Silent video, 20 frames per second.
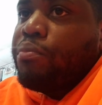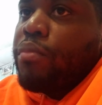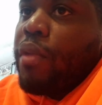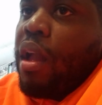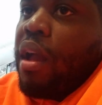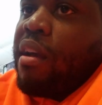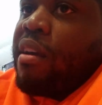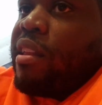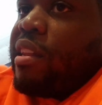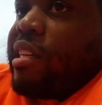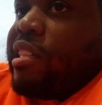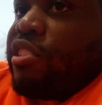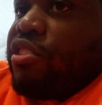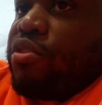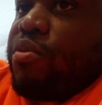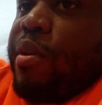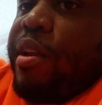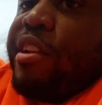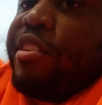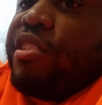Colossal
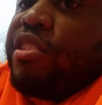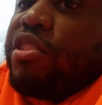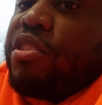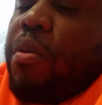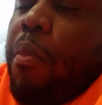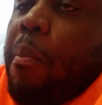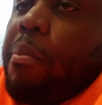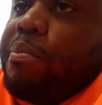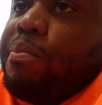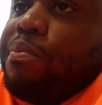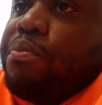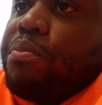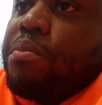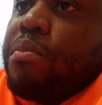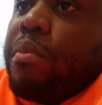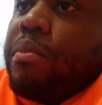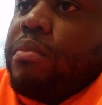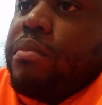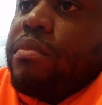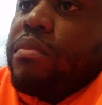Eats,
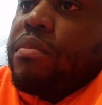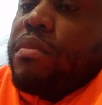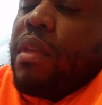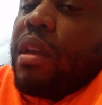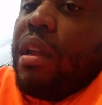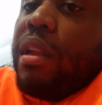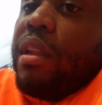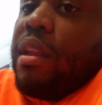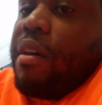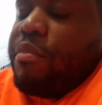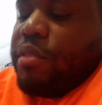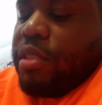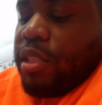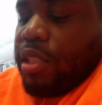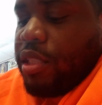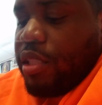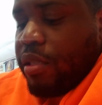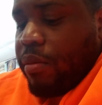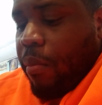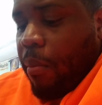love to
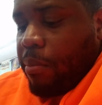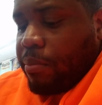eat.